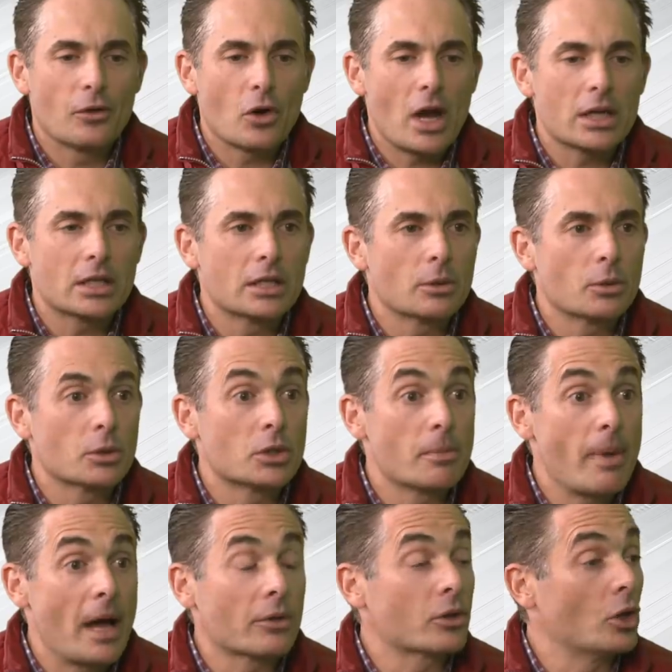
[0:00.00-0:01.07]
For us, it was
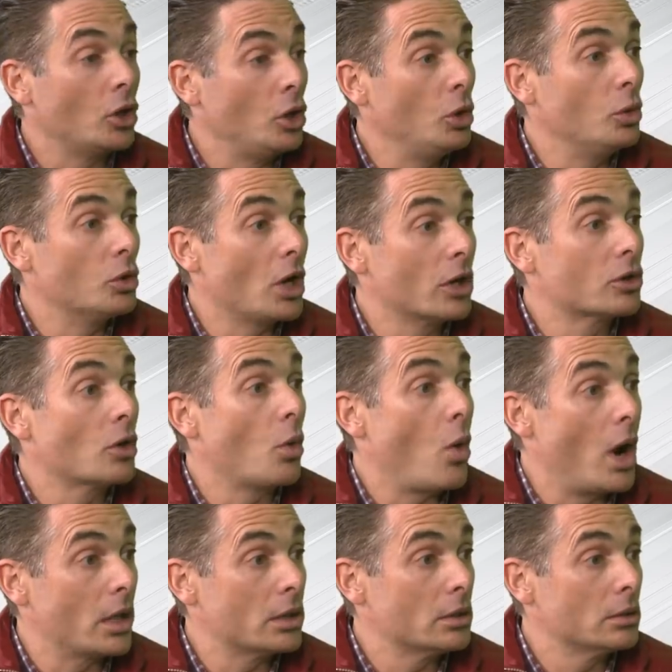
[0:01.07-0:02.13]
about the who, not the
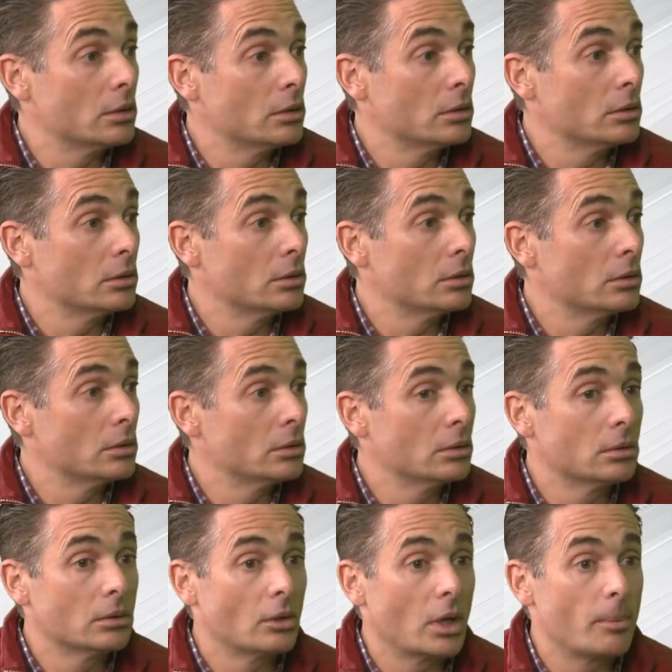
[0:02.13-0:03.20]
what
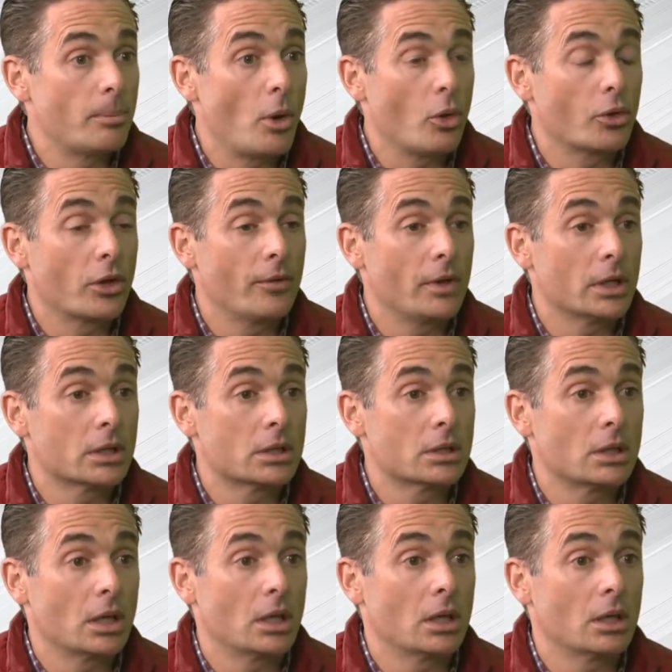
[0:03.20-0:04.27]
right? Both of us,
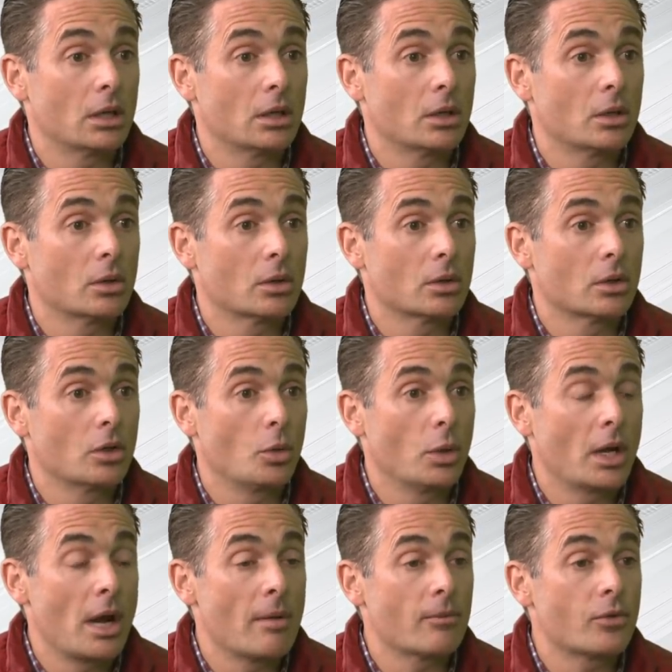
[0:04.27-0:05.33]
uh, you know, we
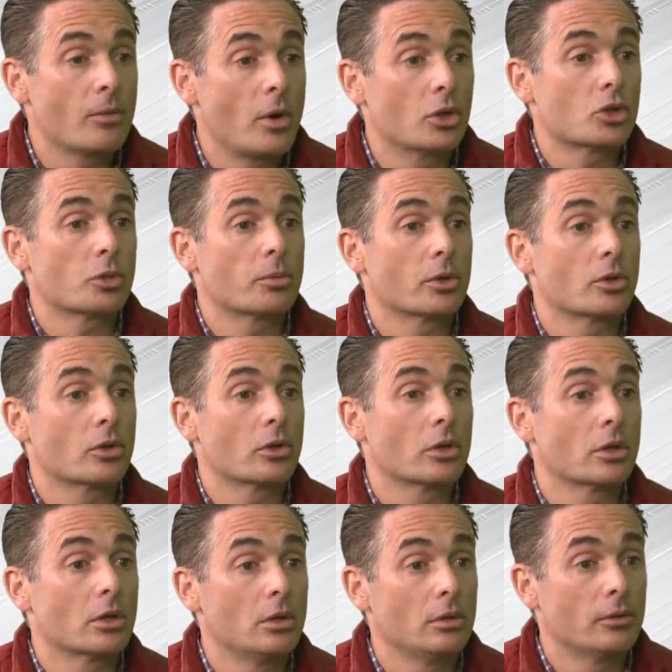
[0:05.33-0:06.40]
come from
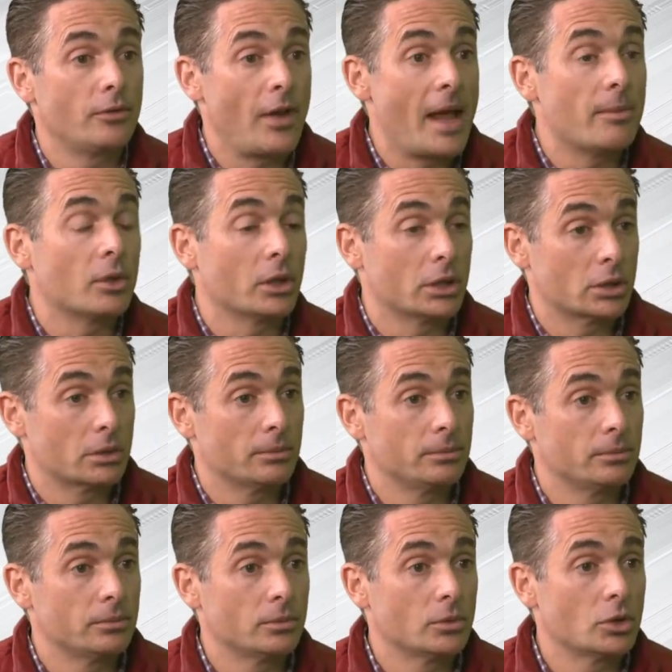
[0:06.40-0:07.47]
entrepreneurial families.
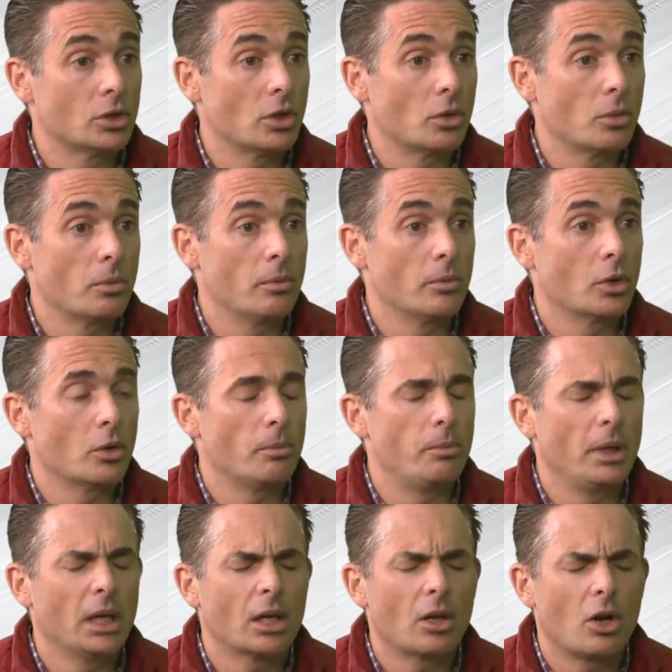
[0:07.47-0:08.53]
Mm -hmm. So, you know,
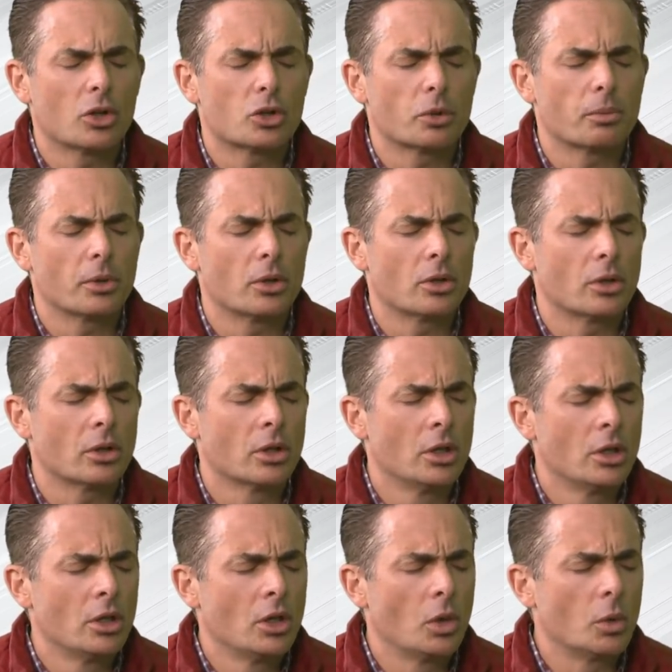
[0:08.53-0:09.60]
being an entrepreneur
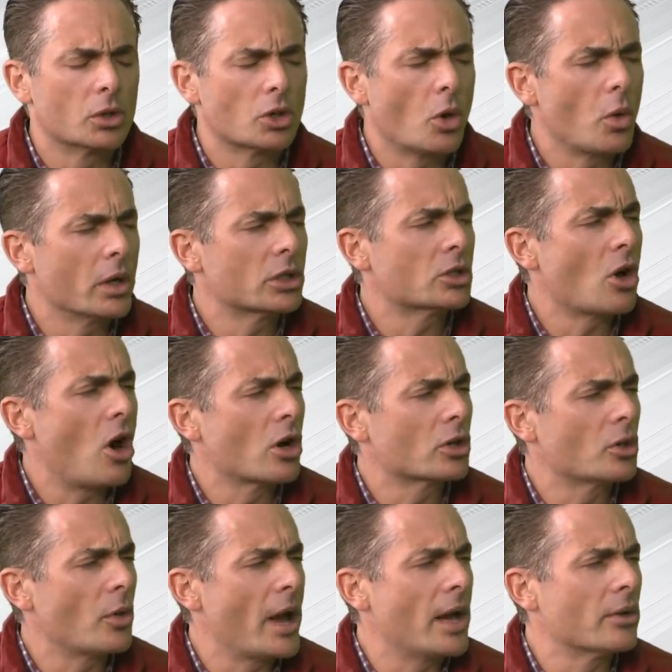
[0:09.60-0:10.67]
was always
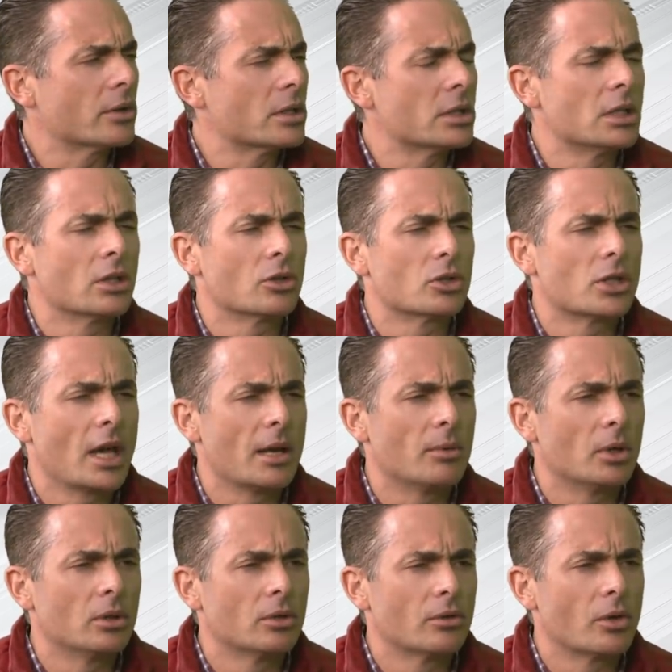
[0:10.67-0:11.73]
talked around the dinner
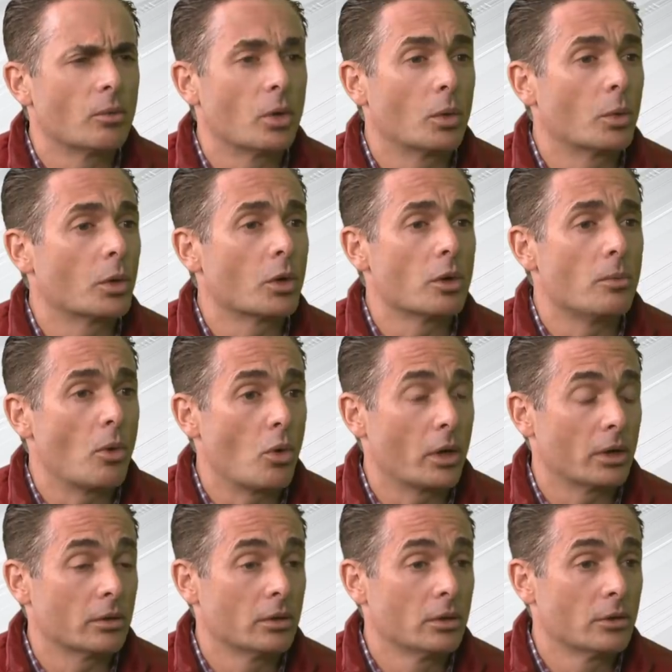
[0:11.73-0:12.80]
table from when we were
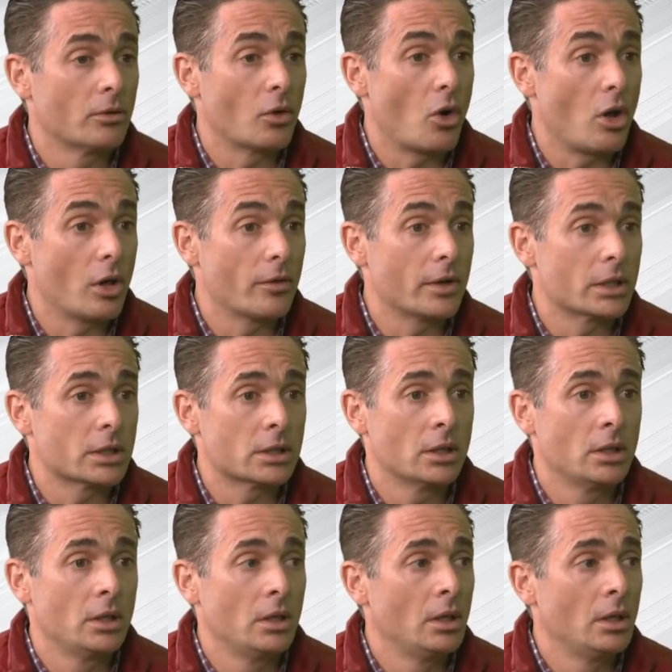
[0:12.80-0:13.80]
born for all of us.